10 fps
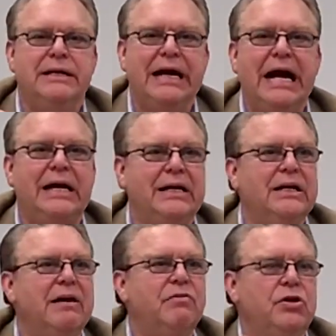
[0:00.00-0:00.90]
that I
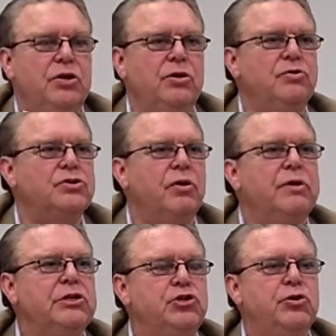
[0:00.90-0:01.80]
can give to you so
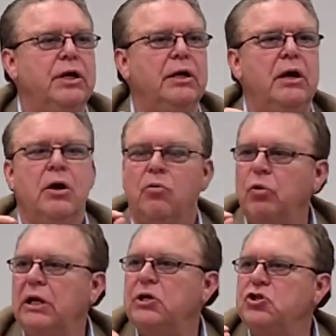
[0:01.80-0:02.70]
that you can
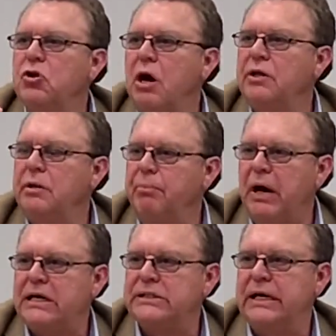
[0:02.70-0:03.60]
really shorten the
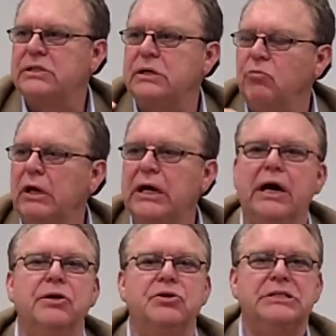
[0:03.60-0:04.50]
process and really
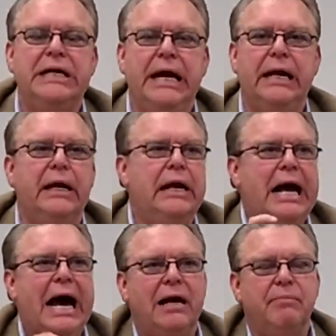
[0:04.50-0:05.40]
understand
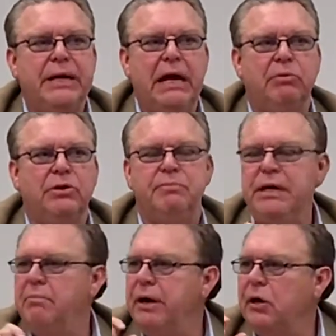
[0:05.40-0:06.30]
how to be able to
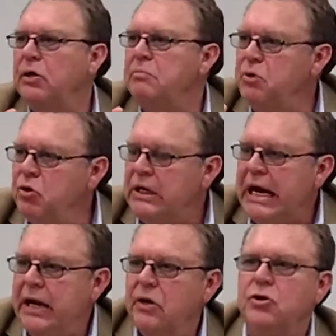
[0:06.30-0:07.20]
be a better
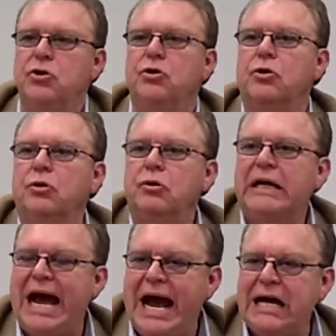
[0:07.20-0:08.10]
communicator to your
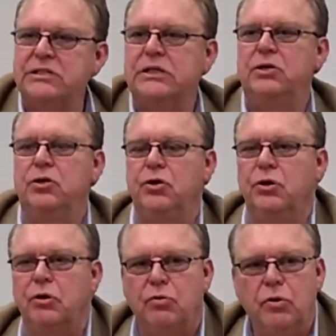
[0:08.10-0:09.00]
cast and to
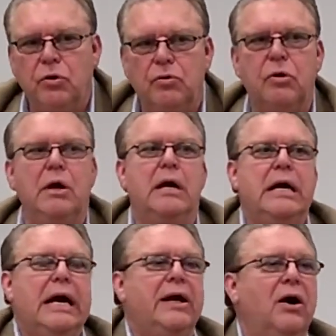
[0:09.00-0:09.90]
your crew,
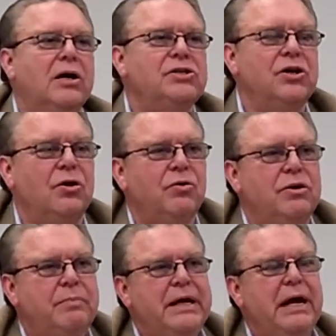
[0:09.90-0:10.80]
and also
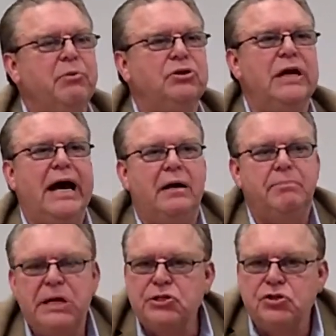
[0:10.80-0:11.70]
to be able to how to
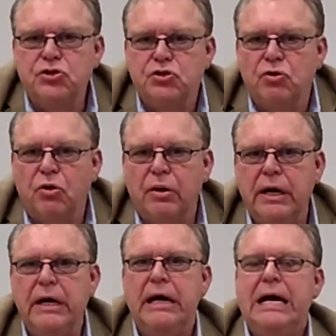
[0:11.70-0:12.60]
pitch a
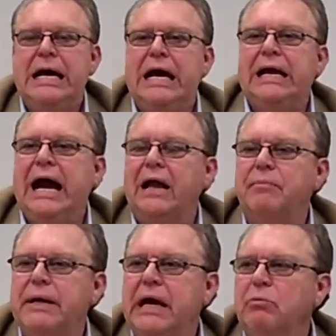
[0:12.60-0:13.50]
story and how
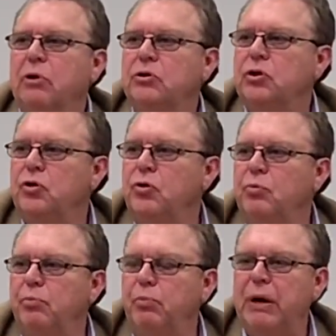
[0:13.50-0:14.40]
to be able
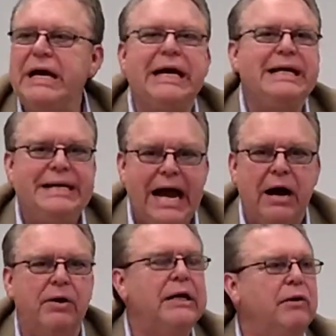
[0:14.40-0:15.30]
to break it
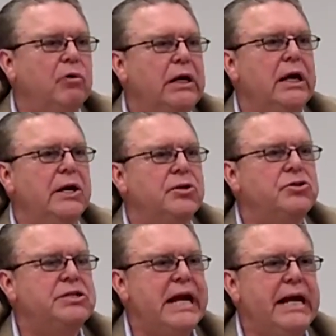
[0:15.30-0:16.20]
down and really
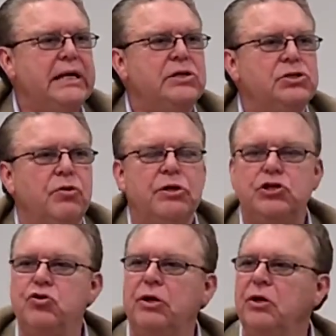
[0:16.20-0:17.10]
understand it so
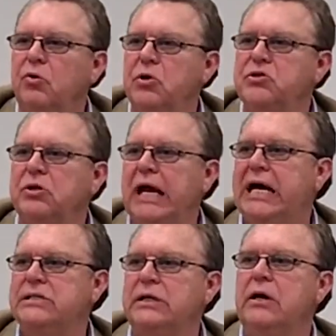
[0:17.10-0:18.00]
that you can
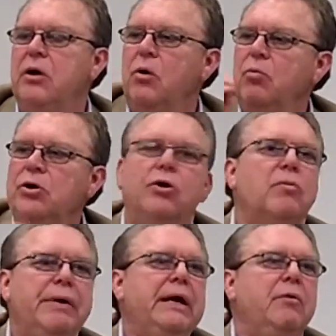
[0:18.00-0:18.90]
crystallize it when you're